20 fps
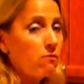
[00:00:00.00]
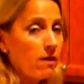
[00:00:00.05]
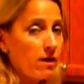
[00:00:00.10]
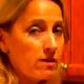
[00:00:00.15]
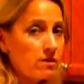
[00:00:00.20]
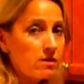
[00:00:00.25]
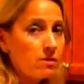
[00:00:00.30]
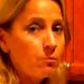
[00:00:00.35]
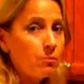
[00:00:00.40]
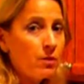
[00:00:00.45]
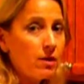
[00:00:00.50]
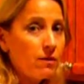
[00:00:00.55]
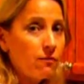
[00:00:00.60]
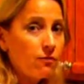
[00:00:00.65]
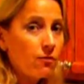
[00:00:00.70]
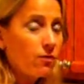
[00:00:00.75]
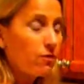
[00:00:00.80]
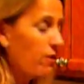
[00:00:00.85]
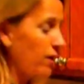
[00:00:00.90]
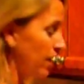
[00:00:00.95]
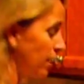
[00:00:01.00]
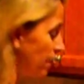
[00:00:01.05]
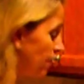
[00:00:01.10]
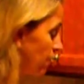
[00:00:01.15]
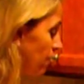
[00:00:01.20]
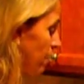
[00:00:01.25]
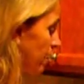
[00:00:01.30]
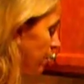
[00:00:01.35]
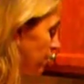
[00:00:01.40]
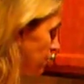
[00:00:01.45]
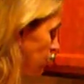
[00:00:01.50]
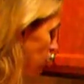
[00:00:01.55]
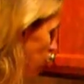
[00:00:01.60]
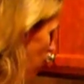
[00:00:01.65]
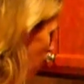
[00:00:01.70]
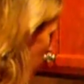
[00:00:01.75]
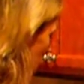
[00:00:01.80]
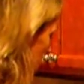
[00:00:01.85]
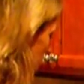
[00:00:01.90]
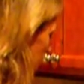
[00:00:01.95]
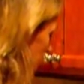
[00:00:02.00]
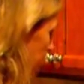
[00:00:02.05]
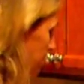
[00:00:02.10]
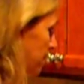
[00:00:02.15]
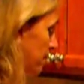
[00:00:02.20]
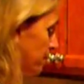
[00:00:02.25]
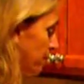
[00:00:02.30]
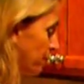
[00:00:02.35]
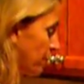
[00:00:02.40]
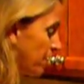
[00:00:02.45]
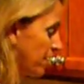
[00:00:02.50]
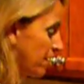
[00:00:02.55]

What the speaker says: my recipe for later and try it,